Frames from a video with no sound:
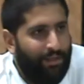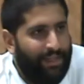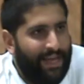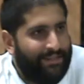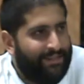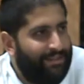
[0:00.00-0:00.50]

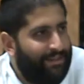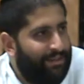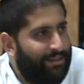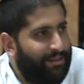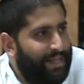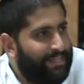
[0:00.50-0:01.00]
that's
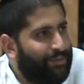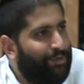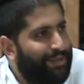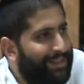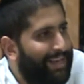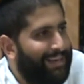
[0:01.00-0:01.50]

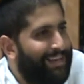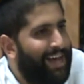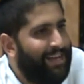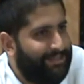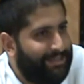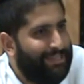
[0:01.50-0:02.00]
already like
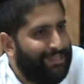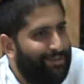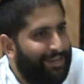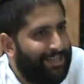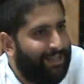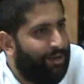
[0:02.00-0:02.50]
nice. That's
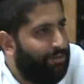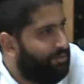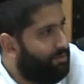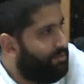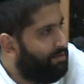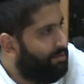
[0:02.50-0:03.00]
already
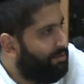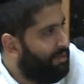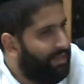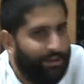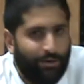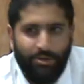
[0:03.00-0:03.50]
close.
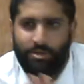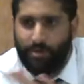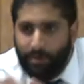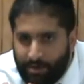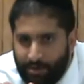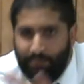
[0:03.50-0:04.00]
They go,
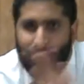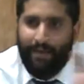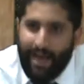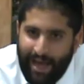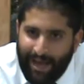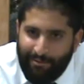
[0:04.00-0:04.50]
sir,
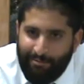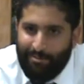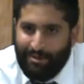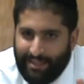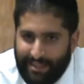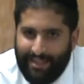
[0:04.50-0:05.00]
ma'am.
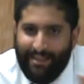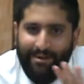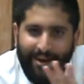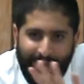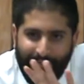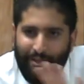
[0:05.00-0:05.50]
Like
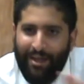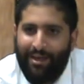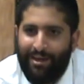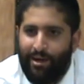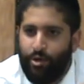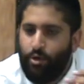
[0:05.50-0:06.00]
they're not.
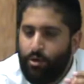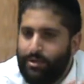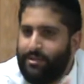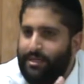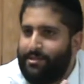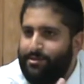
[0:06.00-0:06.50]
You
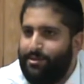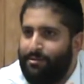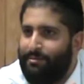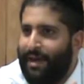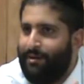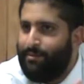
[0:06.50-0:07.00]
only say sir
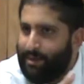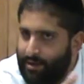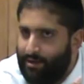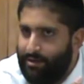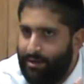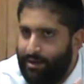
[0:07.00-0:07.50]
and ma'am
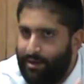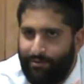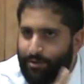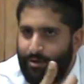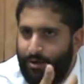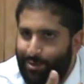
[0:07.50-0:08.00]
here if
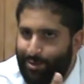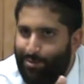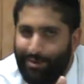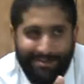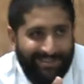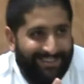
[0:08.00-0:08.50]
you don't know who the
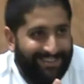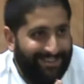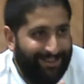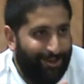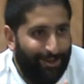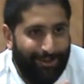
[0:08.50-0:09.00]
person is
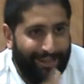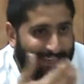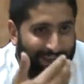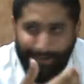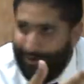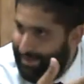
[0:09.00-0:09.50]
and you don't really
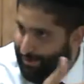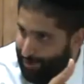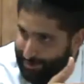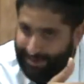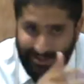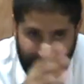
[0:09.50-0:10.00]
care about them.
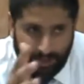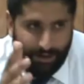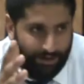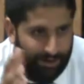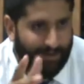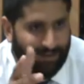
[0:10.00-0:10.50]
You'll say
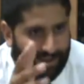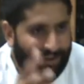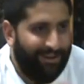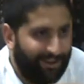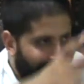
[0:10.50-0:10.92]
sir. Okay,